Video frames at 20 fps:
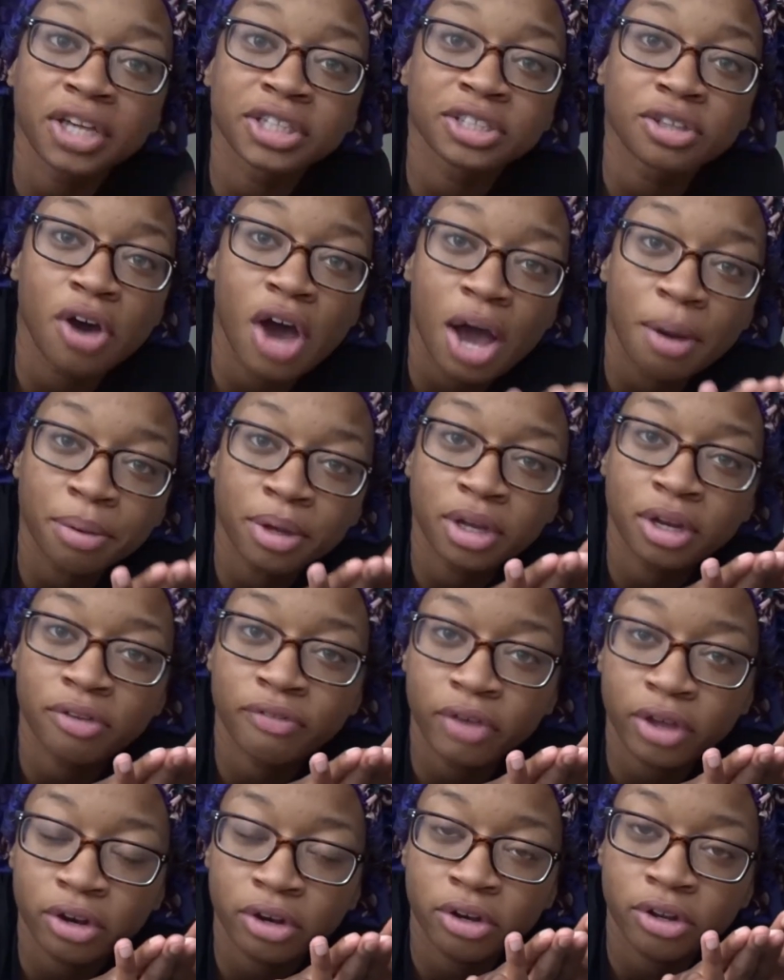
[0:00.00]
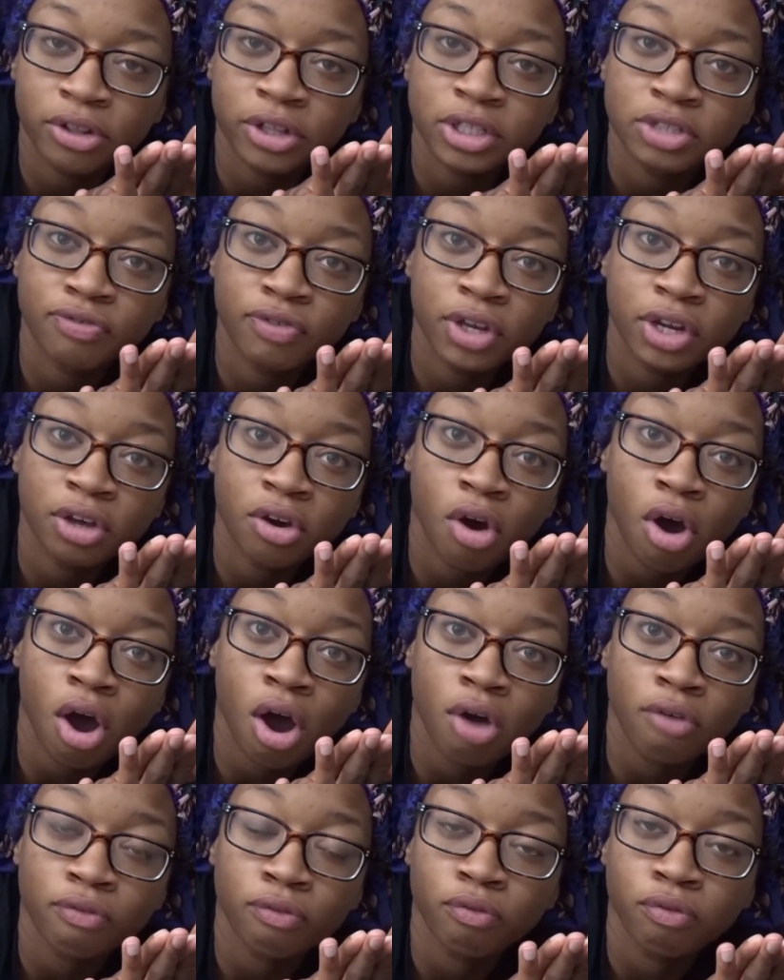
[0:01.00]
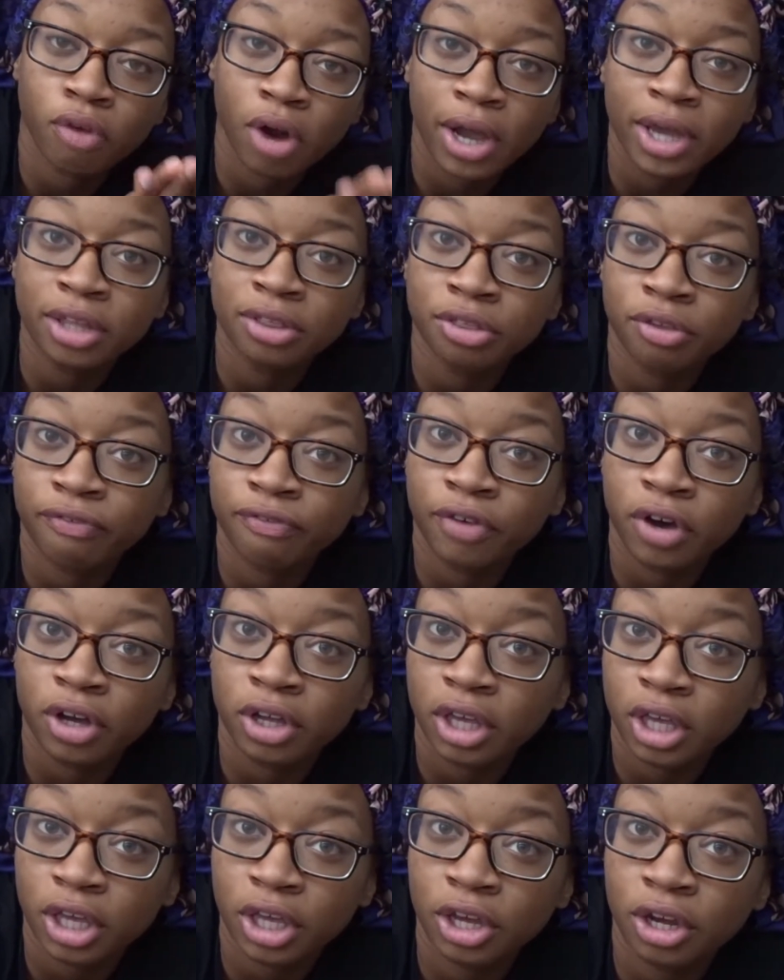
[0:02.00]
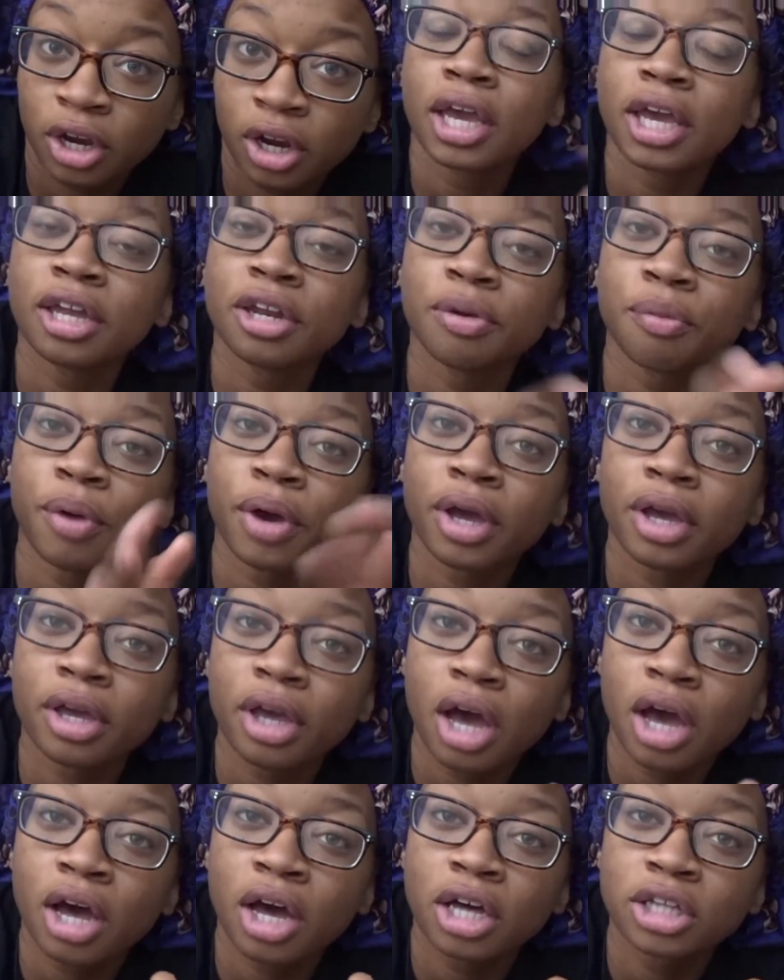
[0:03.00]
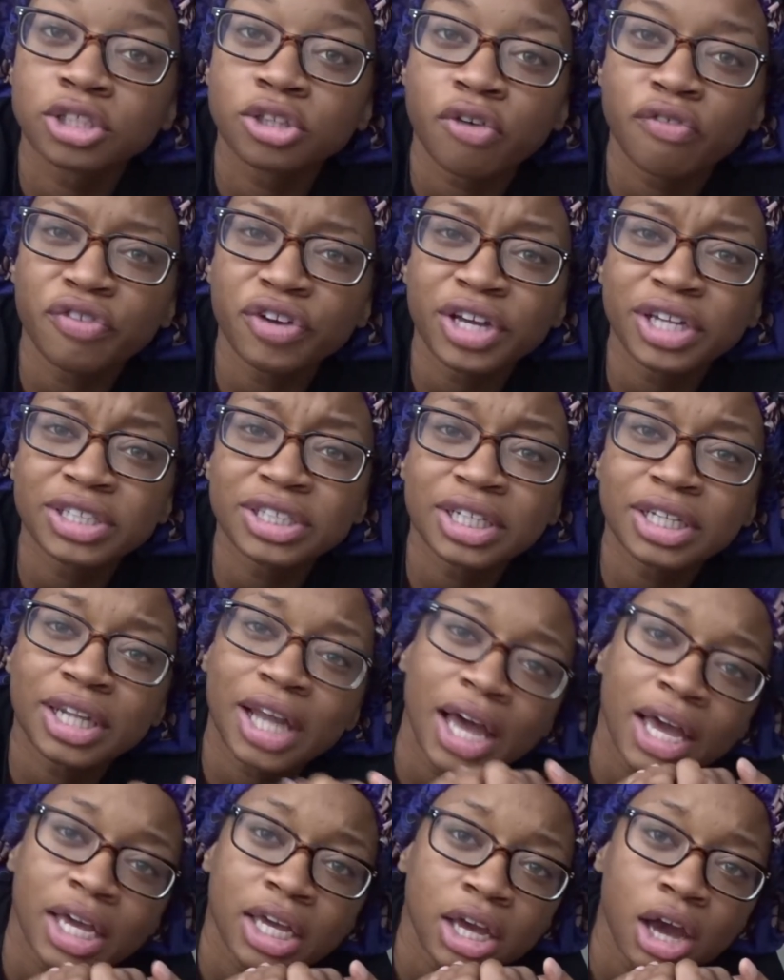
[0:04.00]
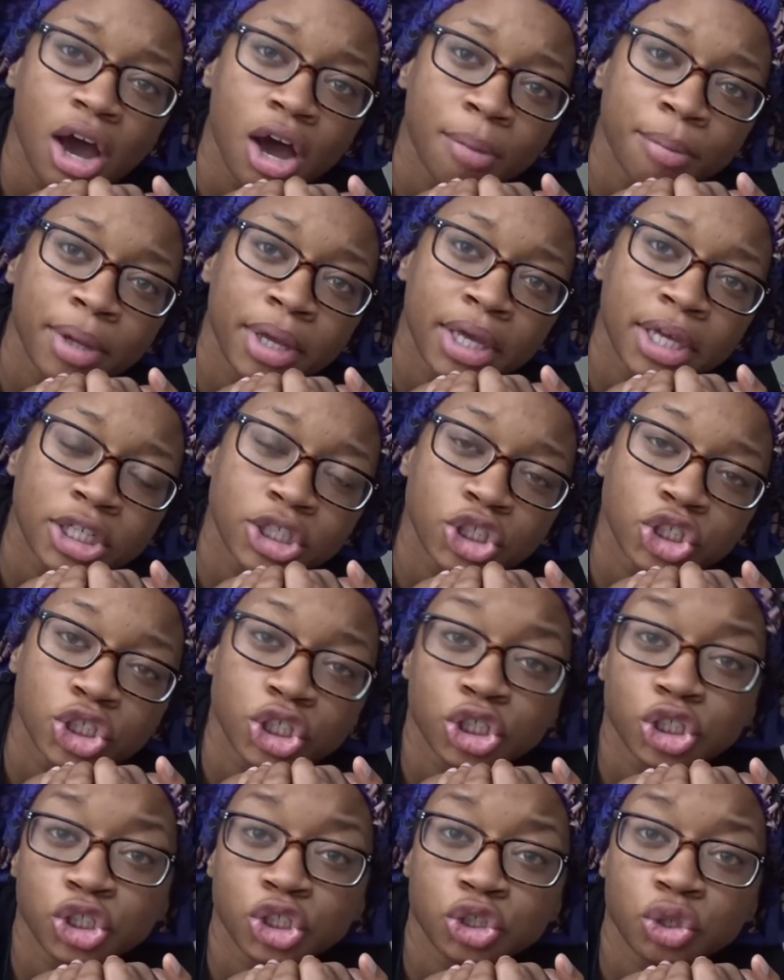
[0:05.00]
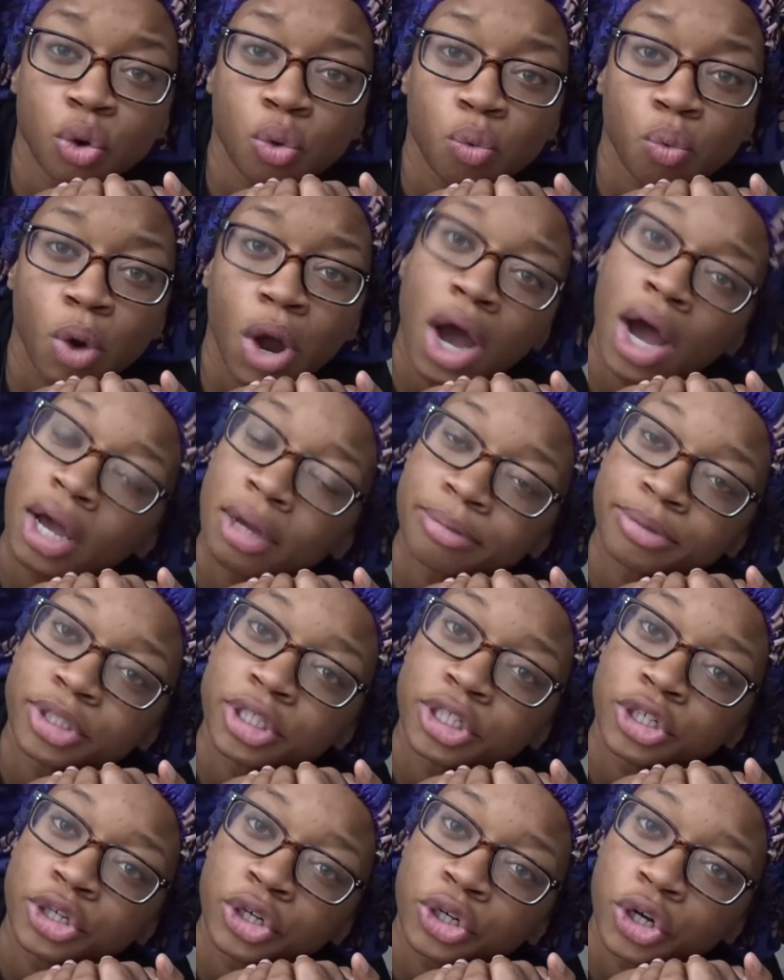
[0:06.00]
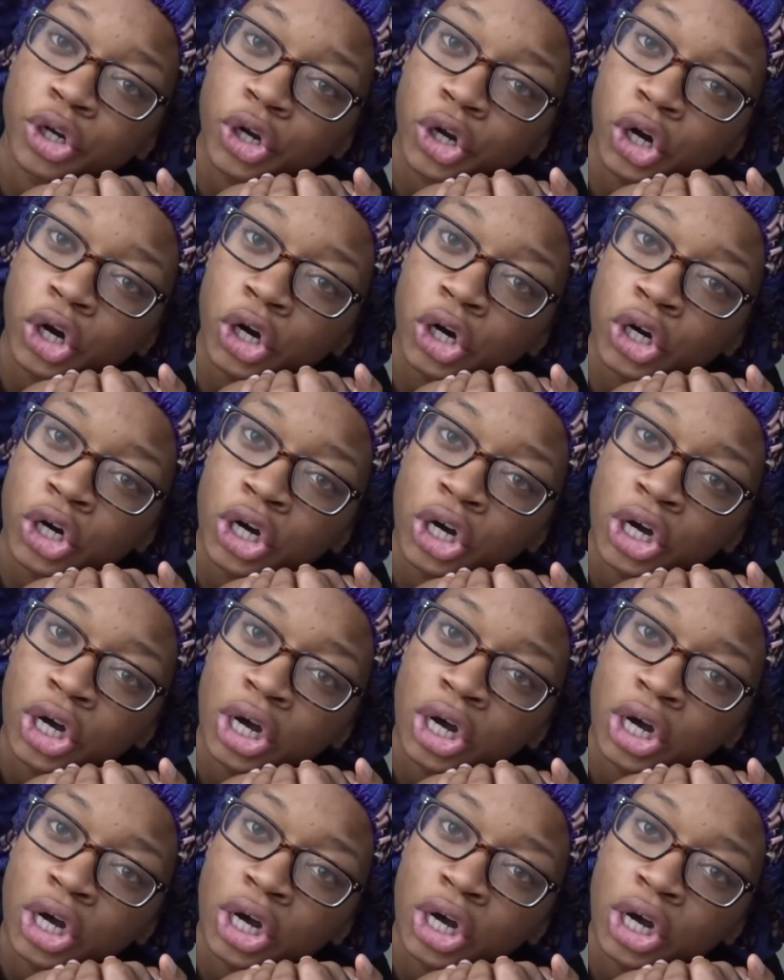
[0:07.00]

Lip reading: so I'm gonna edit this video off right the fuck here. Anyway, don't forget to like, comment, and subscribe to your girl.